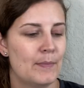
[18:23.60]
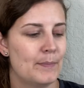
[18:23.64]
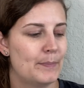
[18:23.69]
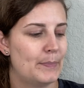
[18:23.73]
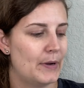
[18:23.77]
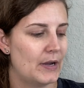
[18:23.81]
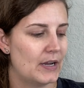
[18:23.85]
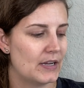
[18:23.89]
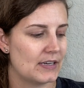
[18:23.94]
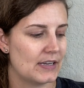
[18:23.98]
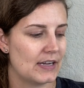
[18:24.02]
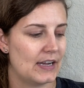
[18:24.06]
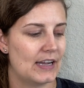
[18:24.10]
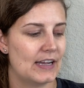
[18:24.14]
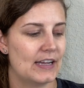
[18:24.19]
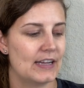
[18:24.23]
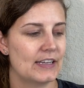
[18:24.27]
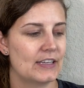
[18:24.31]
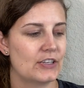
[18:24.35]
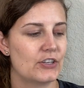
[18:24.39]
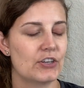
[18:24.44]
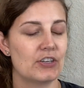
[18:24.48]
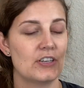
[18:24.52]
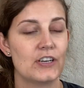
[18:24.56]
but
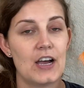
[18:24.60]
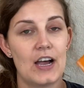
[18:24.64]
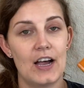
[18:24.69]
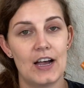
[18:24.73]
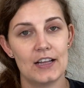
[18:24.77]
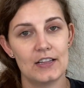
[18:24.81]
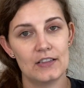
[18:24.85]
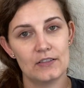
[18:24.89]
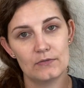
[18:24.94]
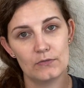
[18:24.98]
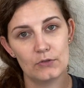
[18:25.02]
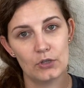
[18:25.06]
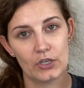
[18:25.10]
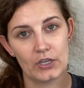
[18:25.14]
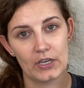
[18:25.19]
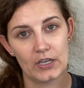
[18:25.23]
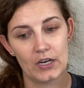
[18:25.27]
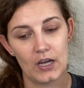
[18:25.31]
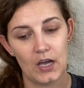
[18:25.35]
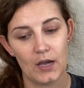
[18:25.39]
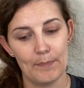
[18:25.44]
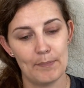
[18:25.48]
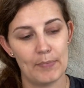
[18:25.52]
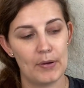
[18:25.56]
I could not look it
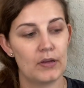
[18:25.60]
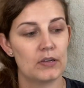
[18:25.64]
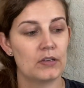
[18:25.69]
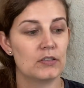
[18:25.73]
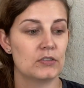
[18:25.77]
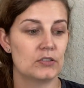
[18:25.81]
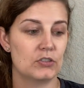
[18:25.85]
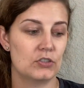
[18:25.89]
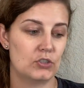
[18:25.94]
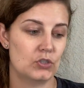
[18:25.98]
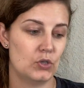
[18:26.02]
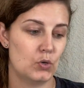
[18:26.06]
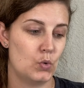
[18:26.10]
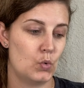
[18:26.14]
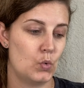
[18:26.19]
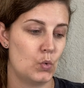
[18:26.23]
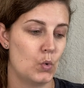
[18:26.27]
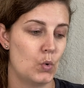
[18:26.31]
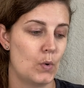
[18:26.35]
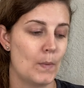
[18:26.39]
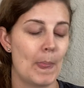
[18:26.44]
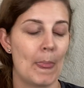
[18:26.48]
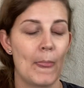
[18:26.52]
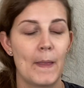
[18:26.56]
up,
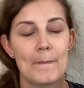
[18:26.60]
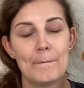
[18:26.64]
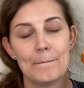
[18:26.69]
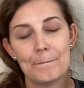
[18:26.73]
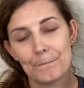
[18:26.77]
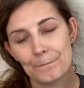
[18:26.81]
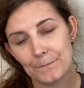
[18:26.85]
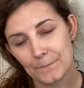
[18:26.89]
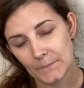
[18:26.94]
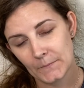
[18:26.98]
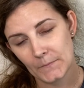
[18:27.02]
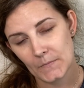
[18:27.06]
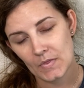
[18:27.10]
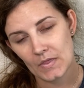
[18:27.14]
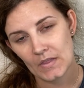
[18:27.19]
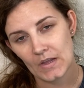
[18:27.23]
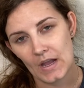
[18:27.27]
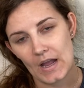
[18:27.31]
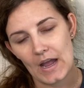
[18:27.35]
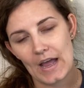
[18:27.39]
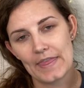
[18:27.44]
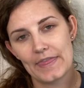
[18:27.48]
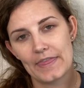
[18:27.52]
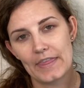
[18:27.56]
so
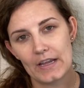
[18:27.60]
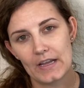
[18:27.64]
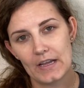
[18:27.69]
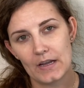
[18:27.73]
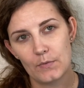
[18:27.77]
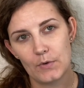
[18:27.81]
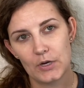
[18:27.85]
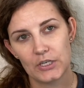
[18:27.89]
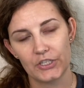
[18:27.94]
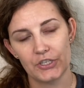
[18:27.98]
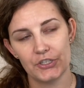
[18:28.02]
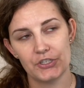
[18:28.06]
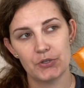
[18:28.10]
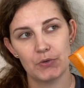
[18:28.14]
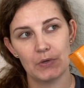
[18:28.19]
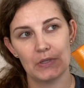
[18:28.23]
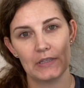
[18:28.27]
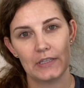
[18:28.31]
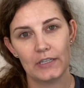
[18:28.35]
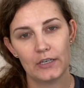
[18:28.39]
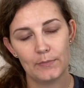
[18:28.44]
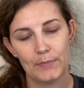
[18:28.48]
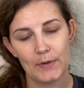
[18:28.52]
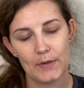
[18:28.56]
I think I want to do a
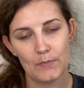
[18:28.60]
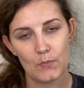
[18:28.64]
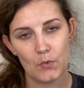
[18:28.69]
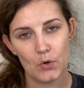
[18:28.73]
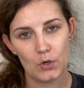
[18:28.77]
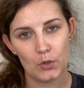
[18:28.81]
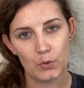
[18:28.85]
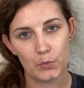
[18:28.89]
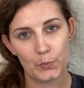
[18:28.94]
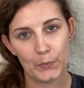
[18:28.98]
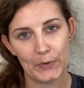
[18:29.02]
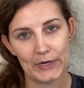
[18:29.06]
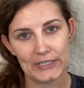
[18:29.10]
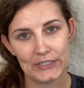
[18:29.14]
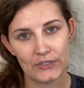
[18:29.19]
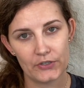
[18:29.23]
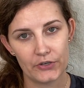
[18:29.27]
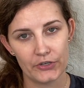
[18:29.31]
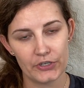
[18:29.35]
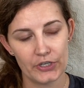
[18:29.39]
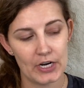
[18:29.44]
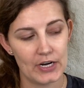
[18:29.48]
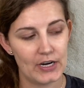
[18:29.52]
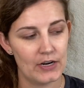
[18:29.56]
little bit more
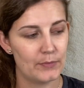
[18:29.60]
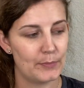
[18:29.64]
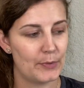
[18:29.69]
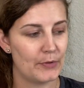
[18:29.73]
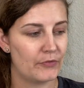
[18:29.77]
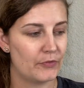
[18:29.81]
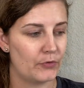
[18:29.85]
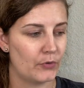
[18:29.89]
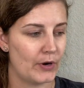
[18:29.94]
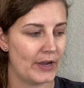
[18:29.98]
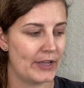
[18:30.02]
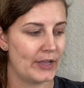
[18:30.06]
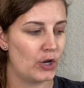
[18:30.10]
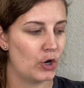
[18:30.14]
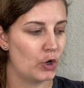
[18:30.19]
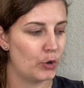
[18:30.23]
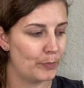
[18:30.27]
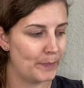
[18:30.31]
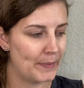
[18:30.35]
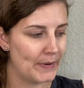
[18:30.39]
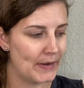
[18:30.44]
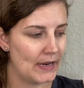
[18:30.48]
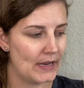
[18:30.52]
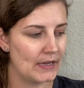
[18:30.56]
research on it before I
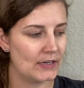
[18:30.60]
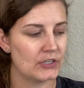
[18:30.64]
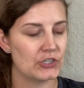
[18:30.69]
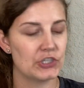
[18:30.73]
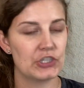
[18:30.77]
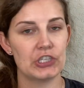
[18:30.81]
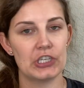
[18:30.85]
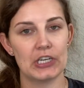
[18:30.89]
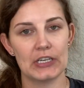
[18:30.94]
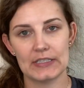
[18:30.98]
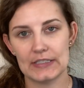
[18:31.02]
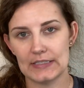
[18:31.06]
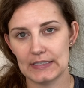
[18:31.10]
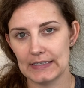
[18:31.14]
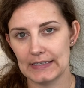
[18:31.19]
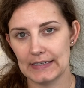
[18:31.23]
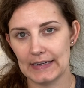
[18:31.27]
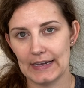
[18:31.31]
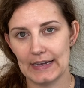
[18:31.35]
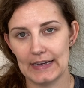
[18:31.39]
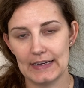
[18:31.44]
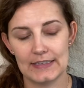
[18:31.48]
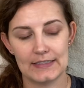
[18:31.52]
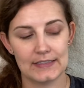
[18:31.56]
open it, just in
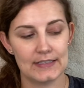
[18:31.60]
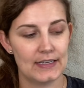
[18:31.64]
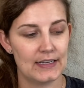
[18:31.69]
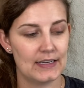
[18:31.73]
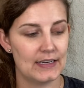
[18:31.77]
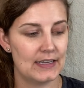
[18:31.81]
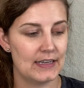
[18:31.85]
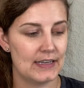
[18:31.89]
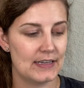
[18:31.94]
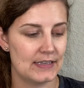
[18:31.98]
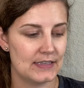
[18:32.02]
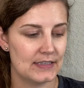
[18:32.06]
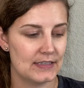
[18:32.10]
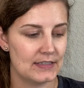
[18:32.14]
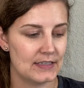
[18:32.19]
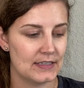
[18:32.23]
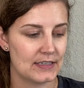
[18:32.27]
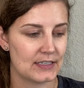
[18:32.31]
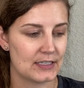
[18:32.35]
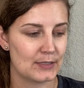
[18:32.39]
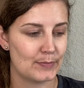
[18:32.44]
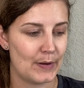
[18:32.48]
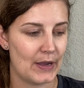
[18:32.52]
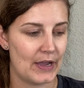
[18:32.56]
case it is
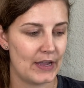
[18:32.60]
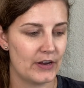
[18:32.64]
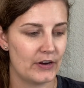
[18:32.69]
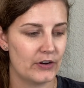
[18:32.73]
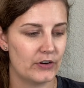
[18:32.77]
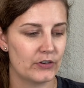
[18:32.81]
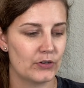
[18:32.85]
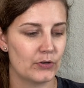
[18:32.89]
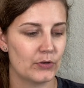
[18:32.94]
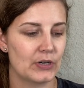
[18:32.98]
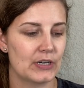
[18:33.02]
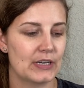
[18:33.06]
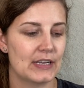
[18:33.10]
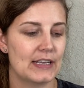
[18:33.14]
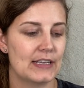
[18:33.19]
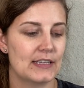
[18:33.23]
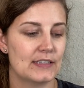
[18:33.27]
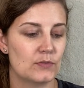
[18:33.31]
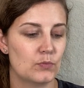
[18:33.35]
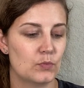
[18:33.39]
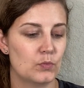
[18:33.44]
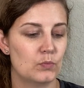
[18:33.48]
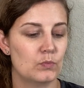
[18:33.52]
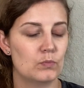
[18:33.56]
expired or it
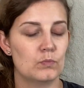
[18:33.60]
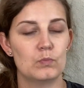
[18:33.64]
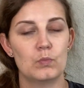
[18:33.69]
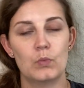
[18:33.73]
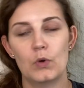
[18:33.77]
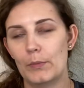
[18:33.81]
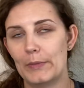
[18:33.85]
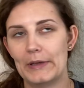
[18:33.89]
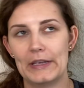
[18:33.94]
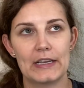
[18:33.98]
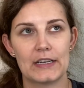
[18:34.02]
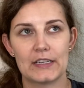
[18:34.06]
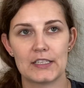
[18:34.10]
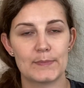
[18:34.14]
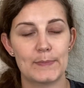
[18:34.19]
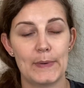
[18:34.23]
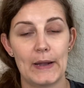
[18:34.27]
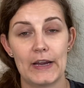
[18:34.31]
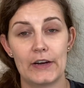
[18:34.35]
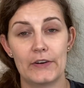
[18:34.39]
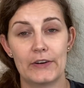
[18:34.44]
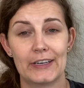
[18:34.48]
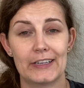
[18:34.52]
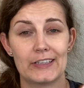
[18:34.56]
is will be
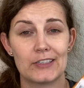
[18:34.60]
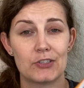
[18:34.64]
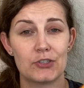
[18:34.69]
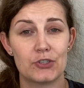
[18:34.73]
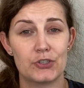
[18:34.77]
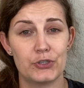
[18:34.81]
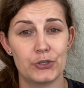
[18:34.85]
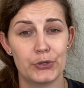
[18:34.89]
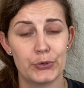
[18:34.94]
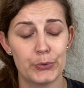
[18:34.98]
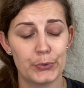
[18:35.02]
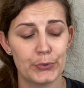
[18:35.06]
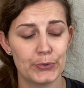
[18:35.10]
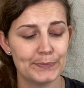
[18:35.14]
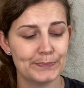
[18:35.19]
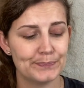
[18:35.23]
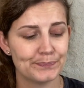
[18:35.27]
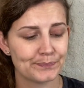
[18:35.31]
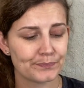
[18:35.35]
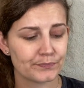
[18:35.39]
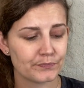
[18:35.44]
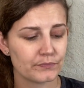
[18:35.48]
expiring soon.